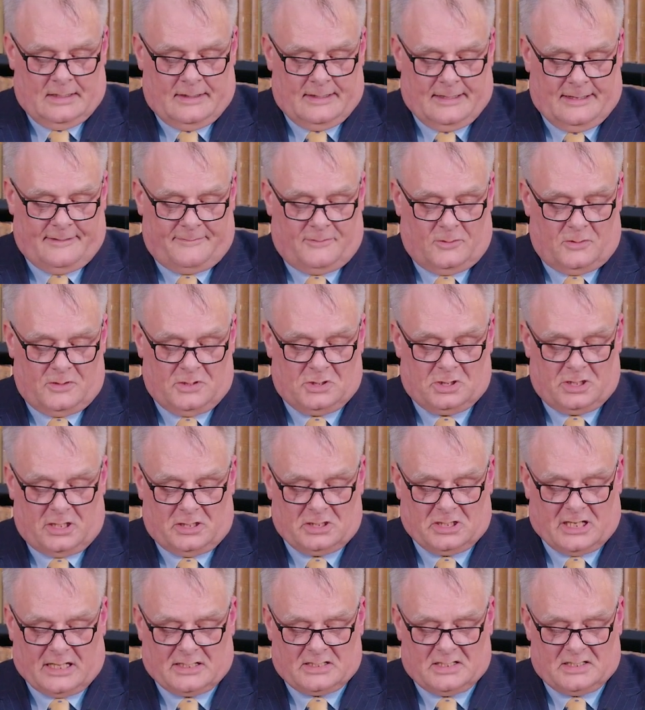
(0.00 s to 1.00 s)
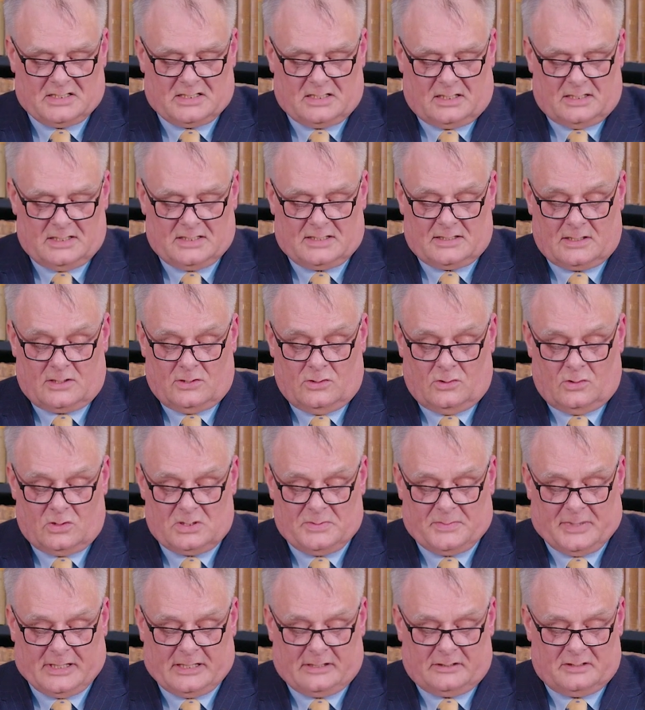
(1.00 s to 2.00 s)
Therefore, the judge exercised the
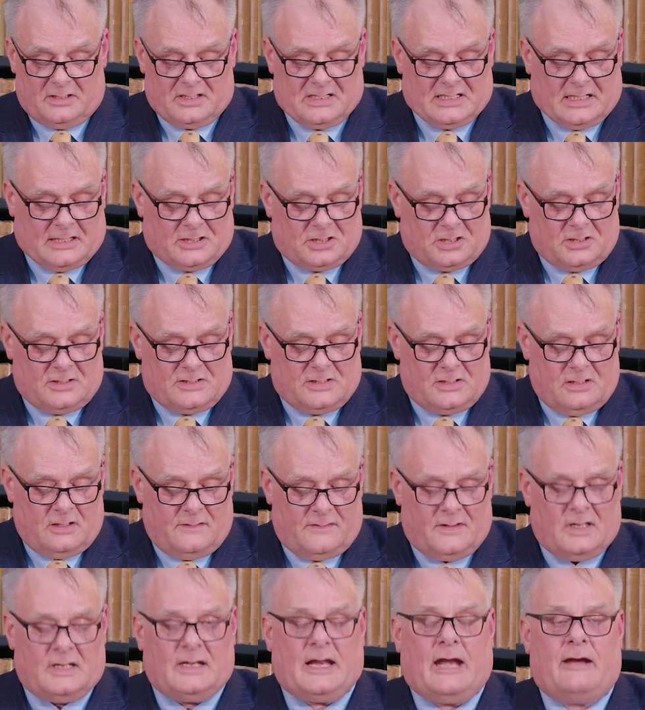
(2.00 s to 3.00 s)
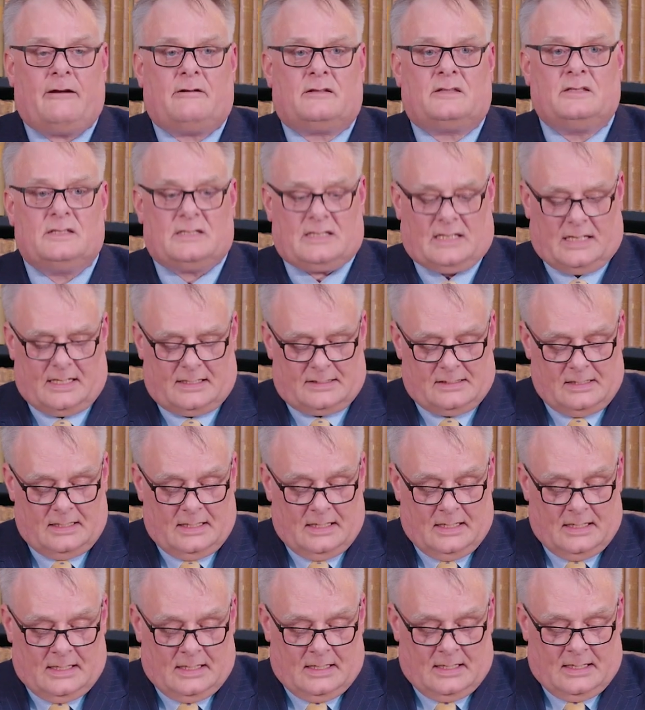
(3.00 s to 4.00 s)
court's power under Section 2 of the Inheritance Act
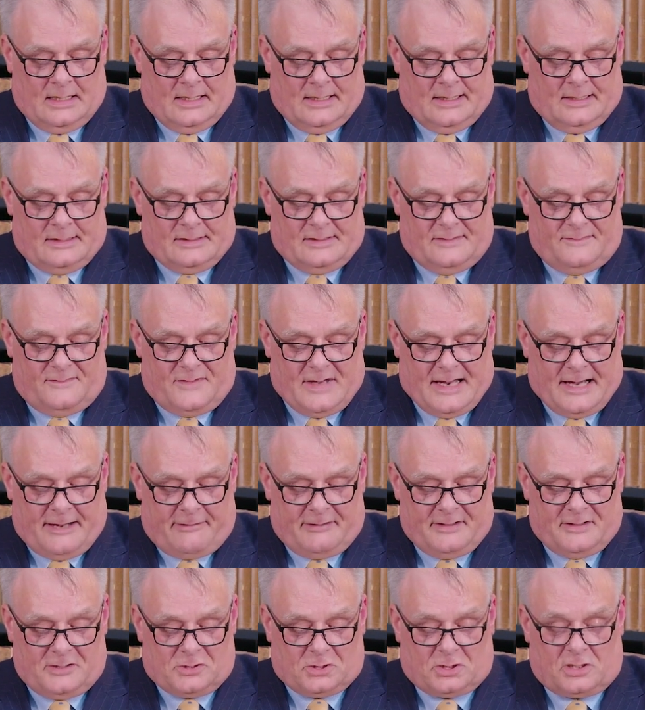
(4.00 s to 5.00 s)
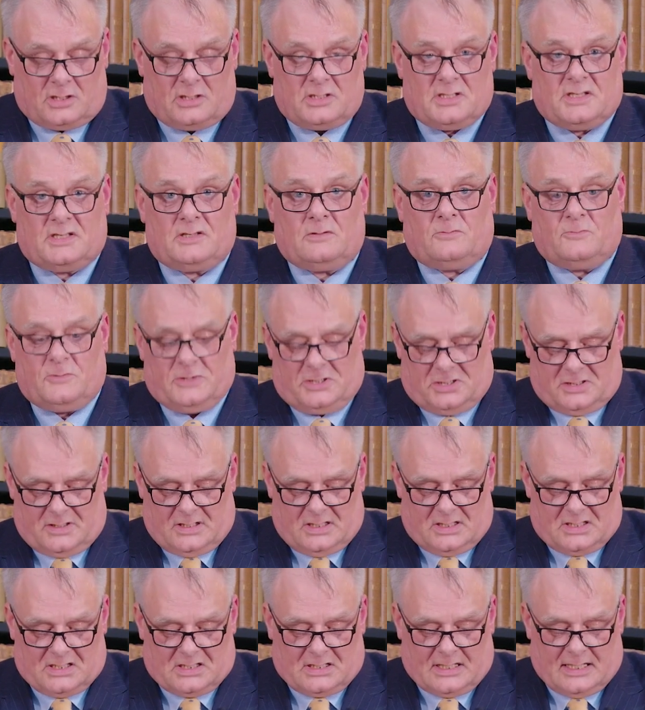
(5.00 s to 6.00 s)
to vary the trusts on which
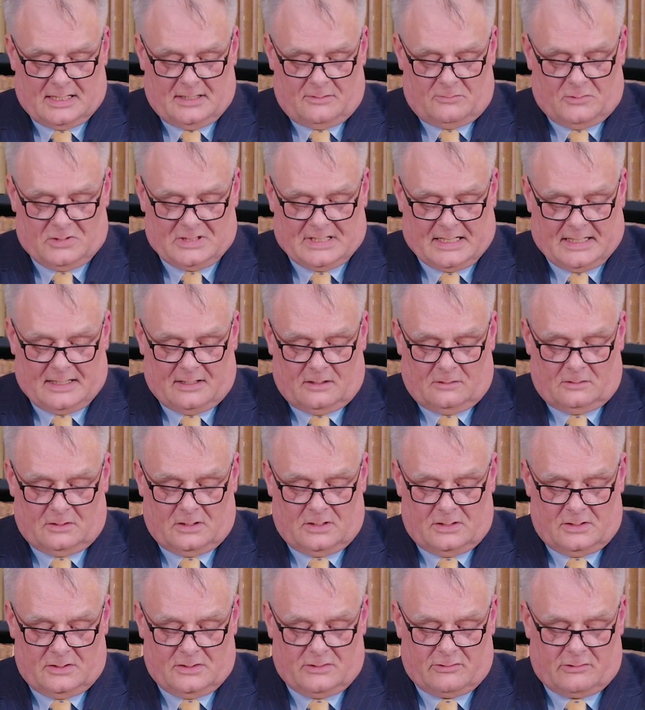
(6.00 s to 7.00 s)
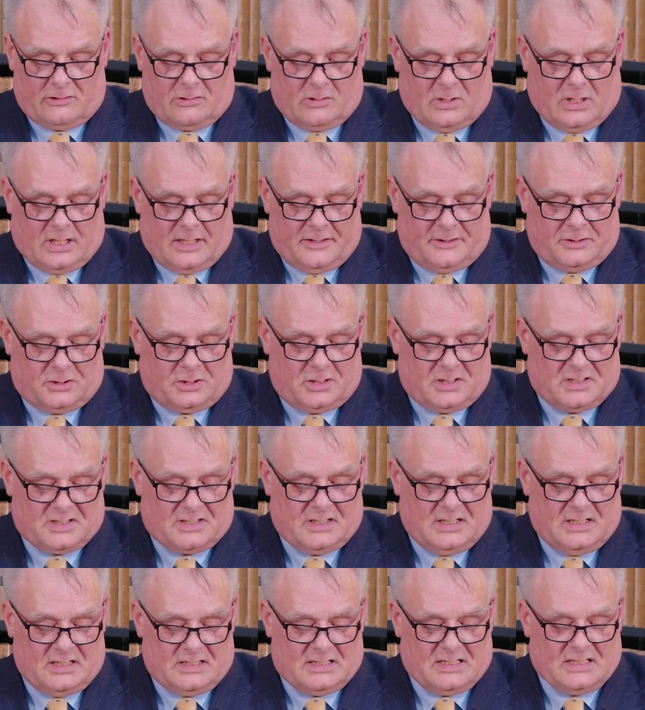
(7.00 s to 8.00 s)
the estate was held, to require the
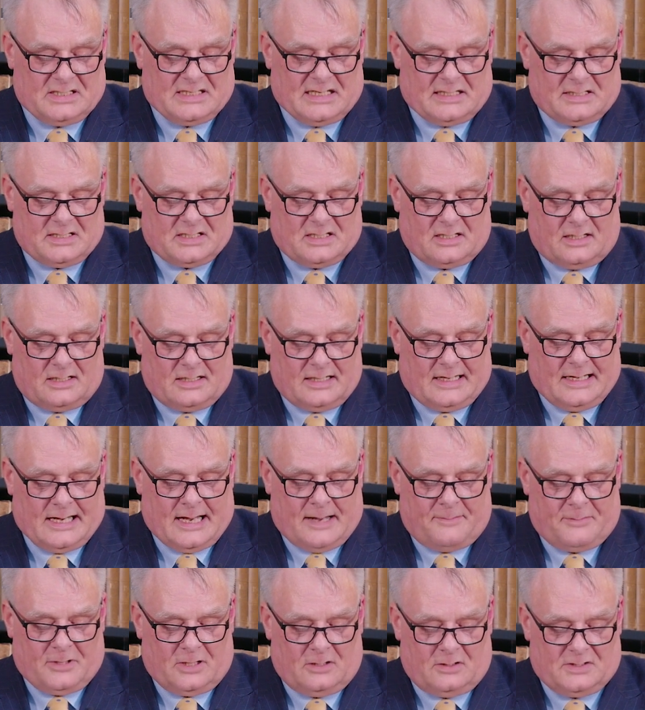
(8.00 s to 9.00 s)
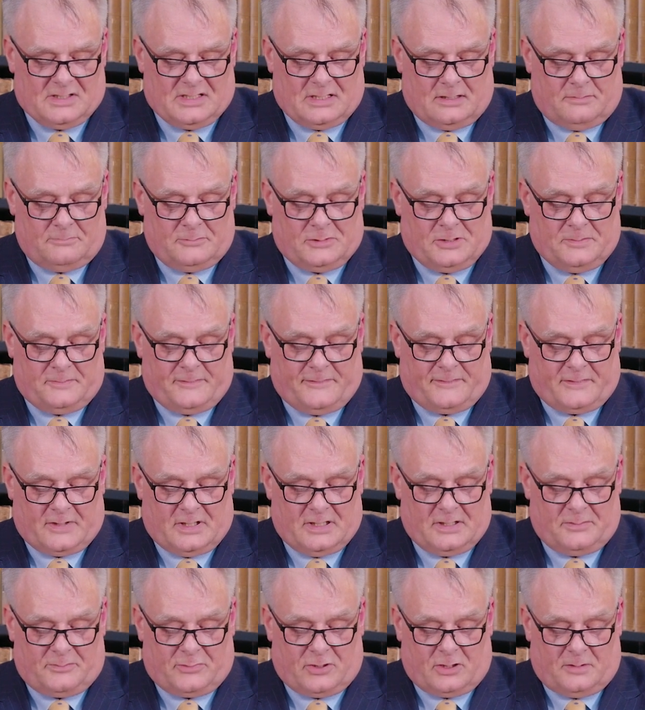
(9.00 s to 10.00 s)
trustees to set aside a capital sum to
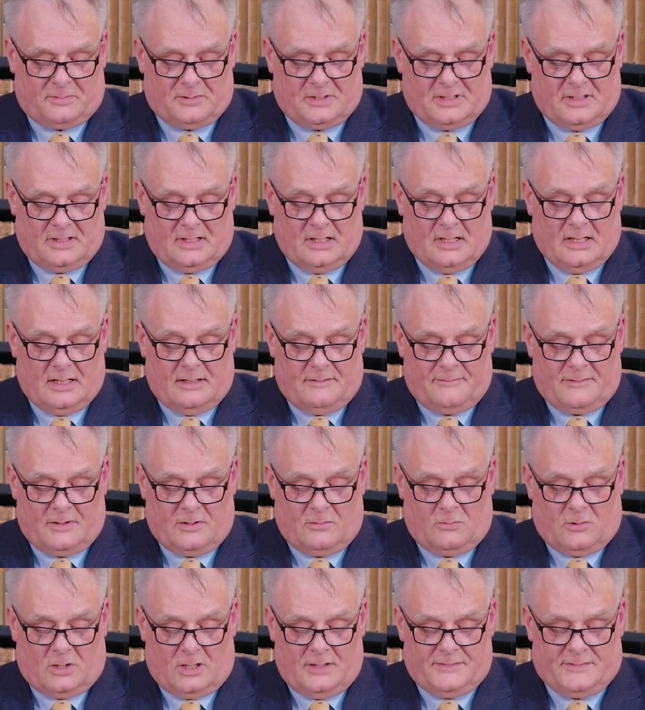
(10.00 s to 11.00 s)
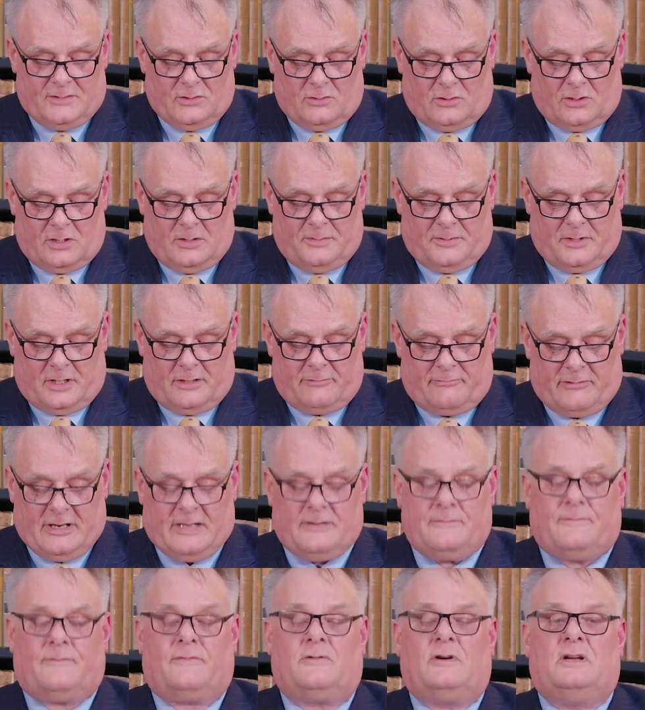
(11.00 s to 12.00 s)
provide a property for the wife to occupy
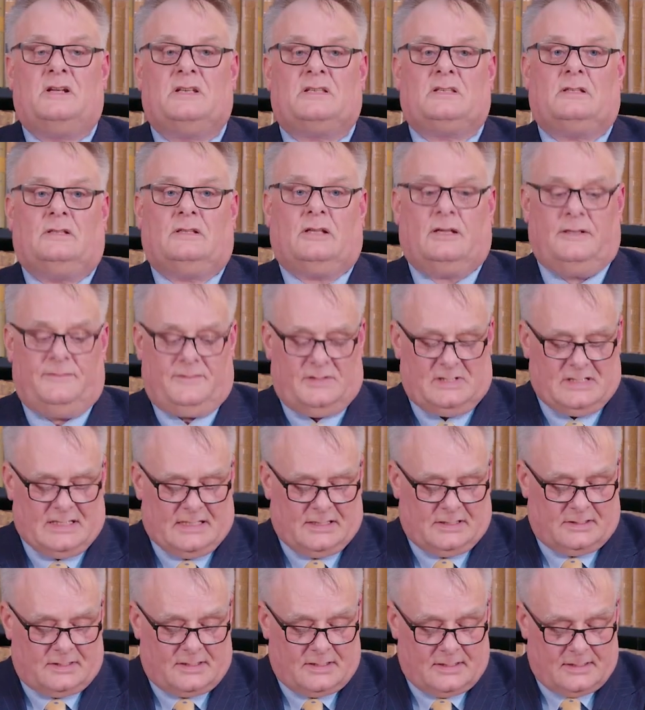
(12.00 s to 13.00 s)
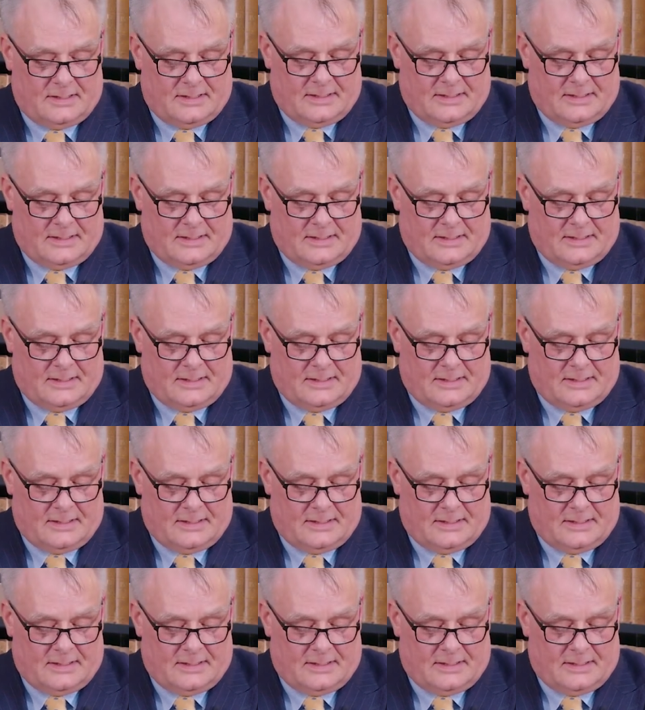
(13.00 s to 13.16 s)
rent-free as a life tenant.